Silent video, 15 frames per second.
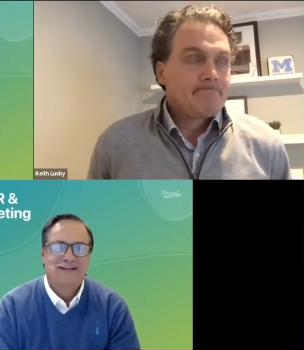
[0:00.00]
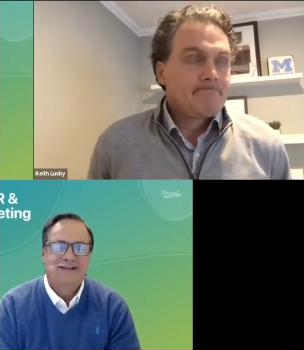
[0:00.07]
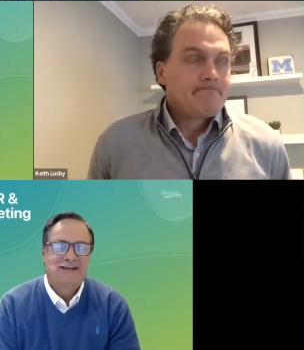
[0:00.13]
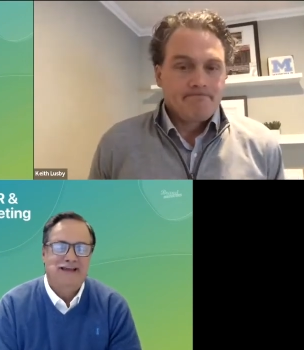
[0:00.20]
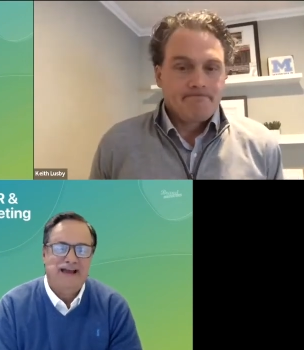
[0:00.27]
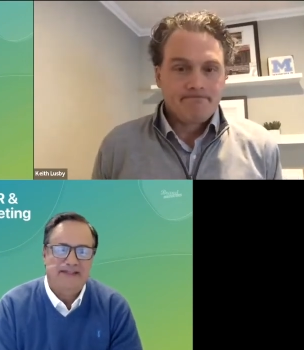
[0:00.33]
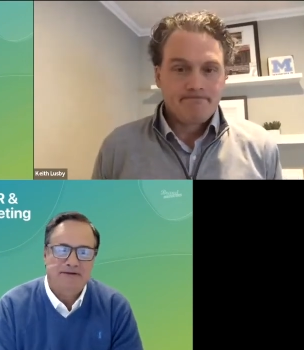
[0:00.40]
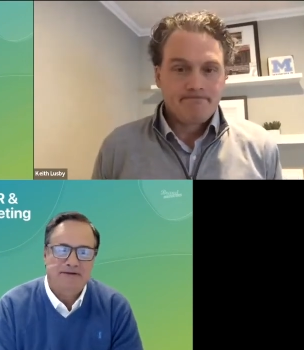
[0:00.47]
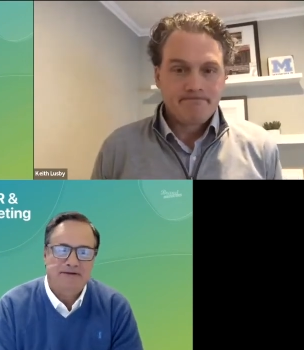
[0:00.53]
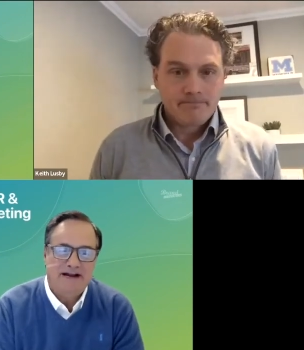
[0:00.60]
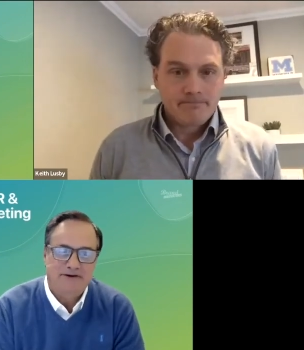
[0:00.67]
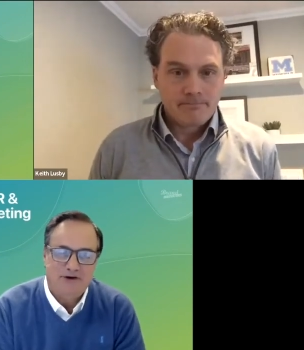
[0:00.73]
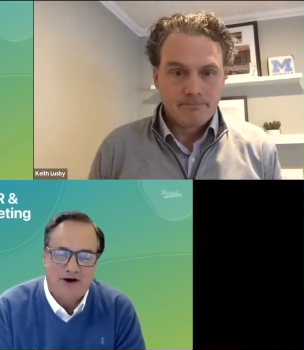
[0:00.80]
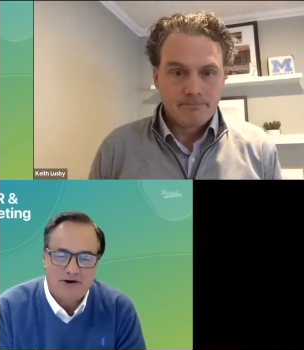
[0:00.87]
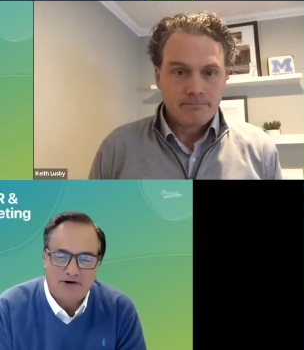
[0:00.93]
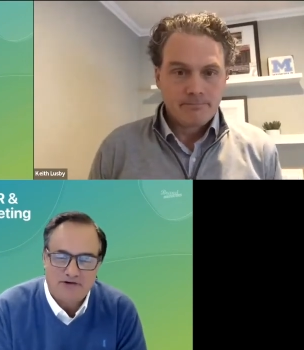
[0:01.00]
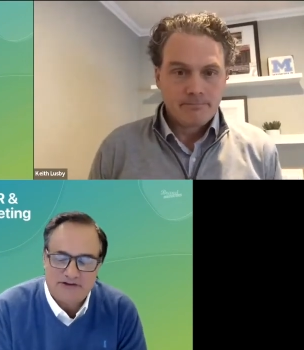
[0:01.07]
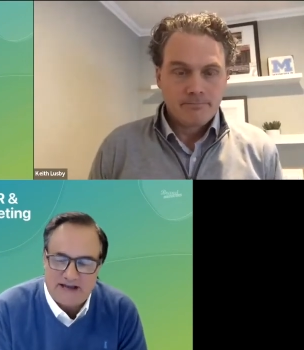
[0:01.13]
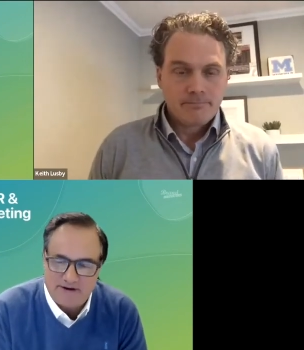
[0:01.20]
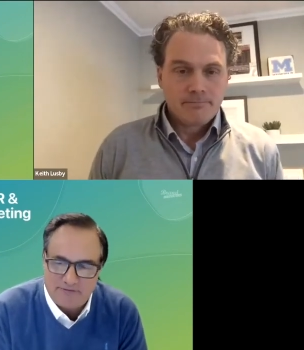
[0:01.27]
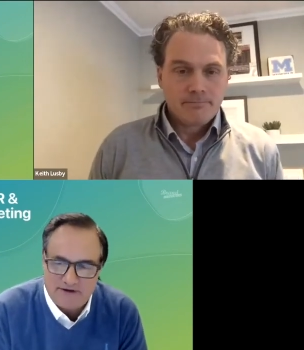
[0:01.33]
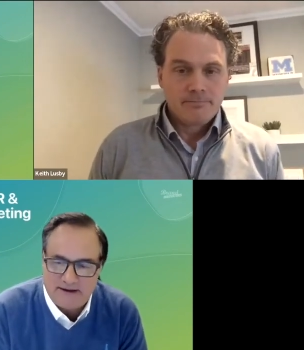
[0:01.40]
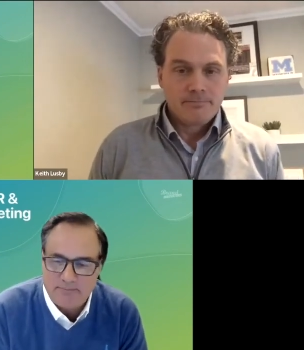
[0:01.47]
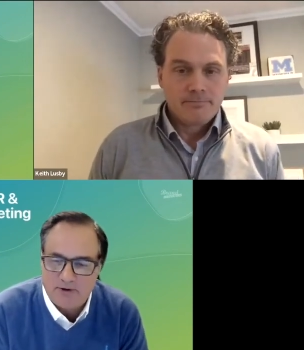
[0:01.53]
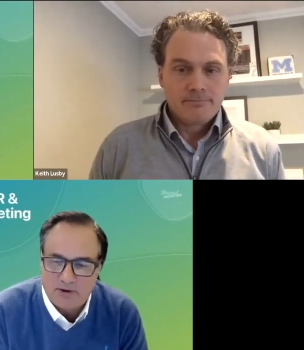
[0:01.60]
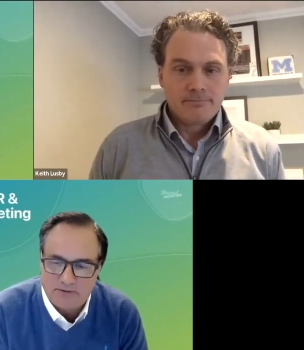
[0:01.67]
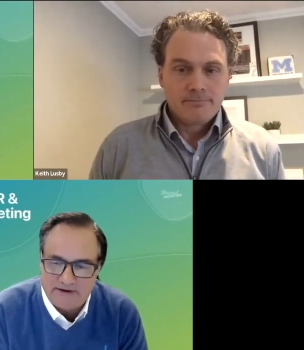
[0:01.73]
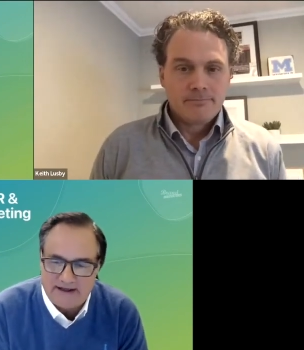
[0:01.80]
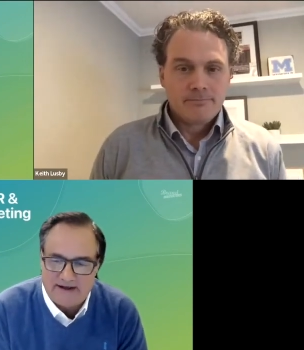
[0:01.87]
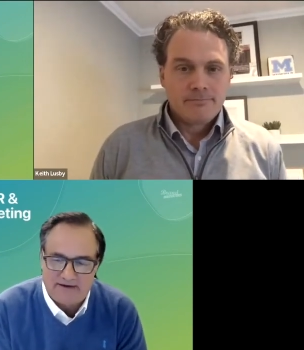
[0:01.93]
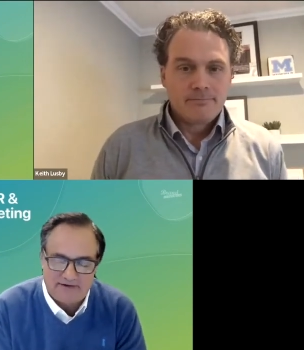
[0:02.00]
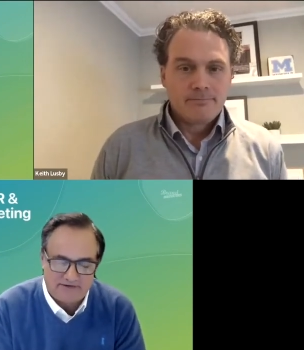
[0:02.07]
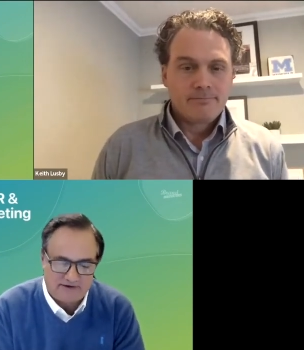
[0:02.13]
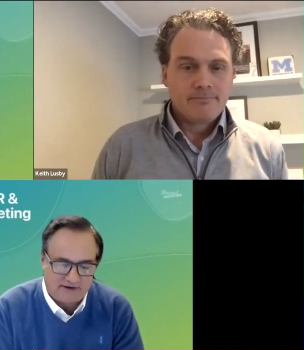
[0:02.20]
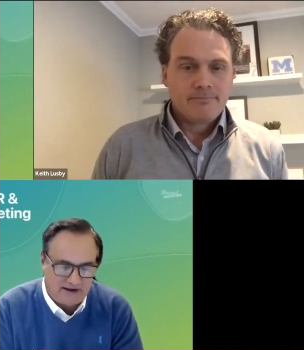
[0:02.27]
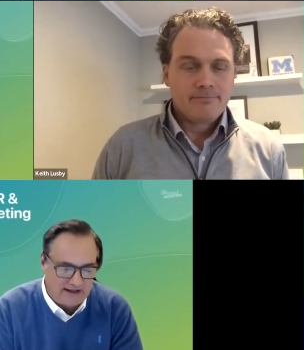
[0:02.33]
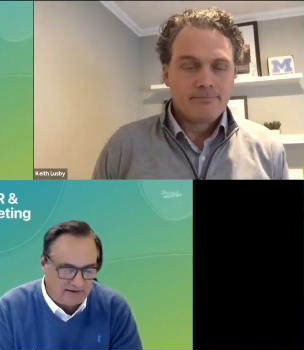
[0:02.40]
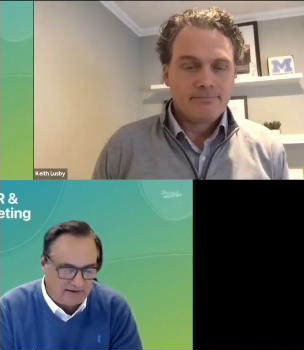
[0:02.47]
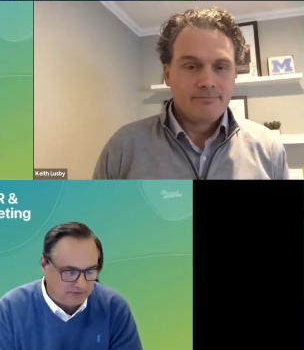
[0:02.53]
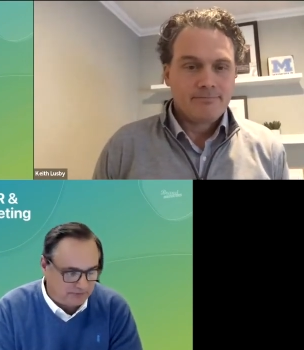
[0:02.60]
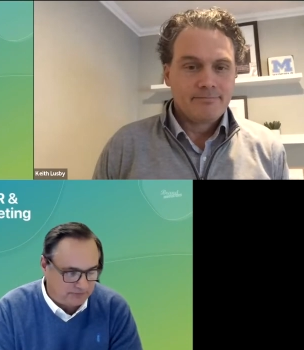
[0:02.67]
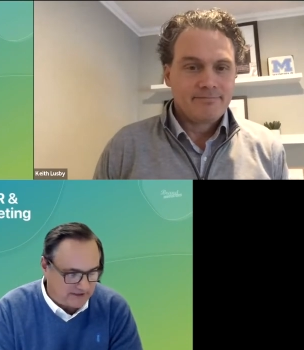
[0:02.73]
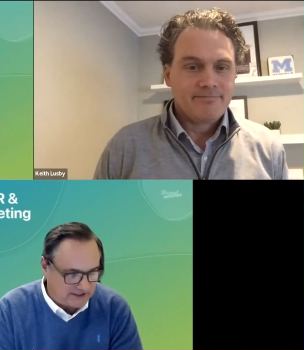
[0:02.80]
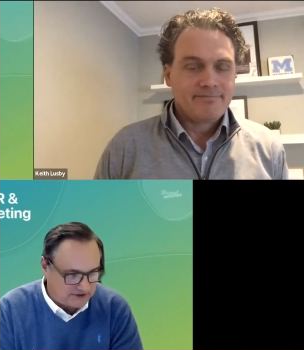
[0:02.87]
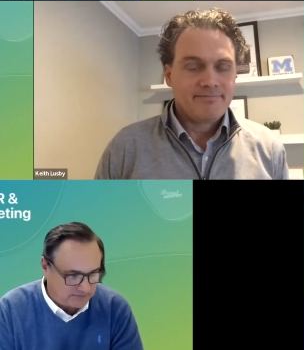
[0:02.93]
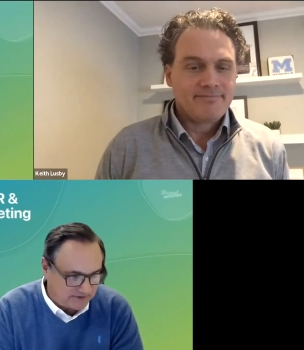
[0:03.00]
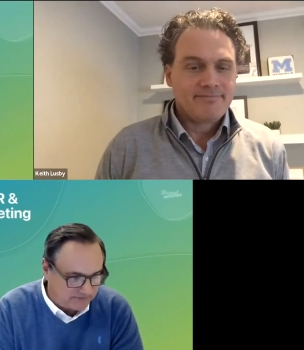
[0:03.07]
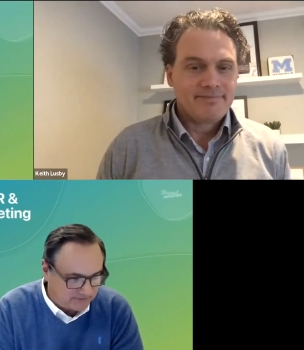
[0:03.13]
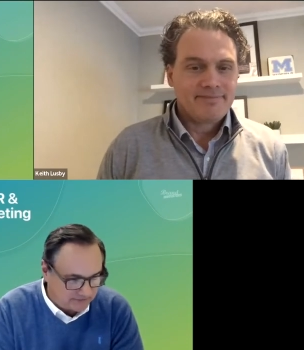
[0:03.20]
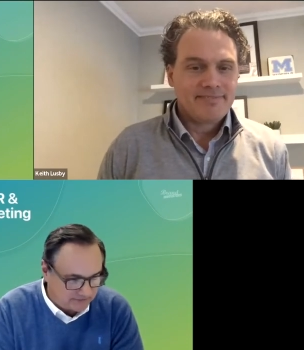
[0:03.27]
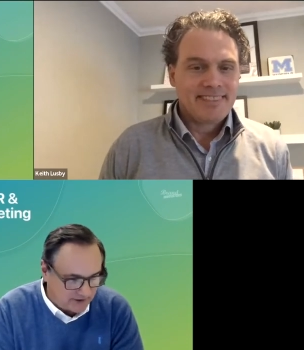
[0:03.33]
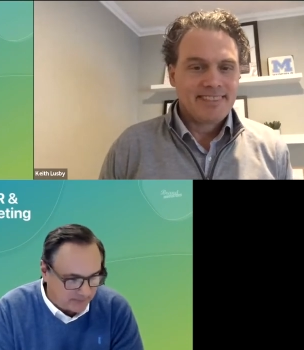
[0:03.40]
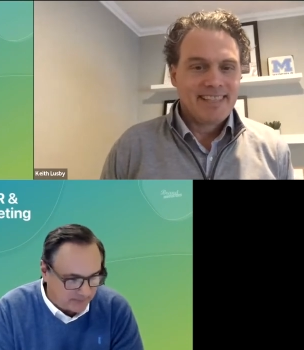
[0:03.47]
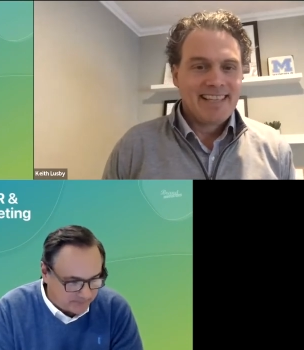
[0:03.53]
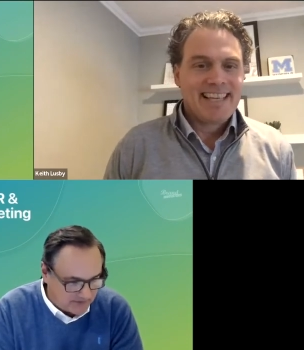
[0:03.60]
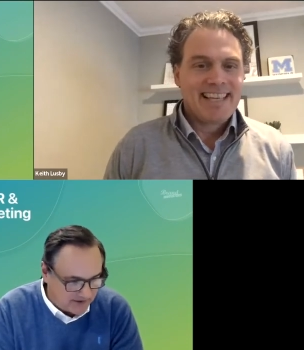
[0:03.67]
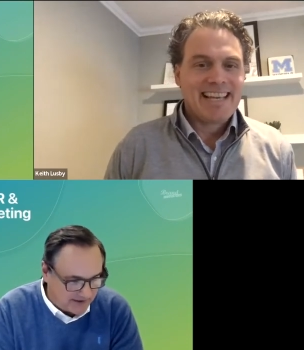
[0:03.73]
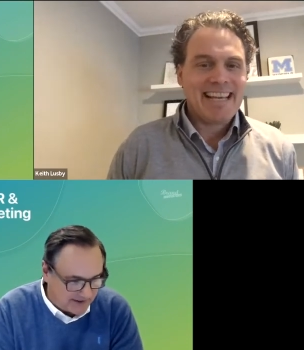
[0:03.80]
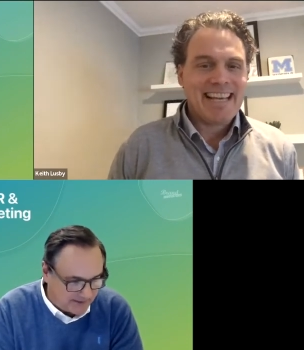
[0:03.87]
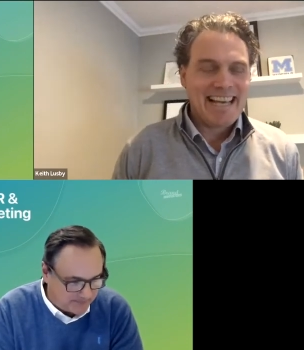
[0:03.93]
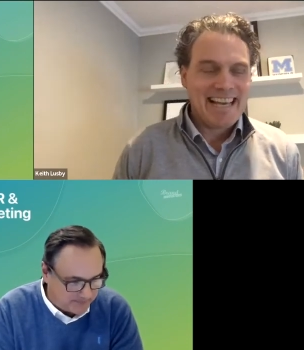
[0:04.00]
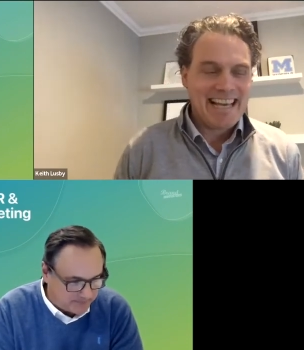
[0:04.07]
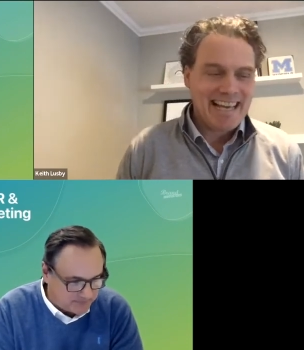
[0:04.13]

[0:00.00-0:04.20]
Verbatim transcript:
Speaker 1: Yeah, I think my daughter's got Venmo down as a college freshman. So, um,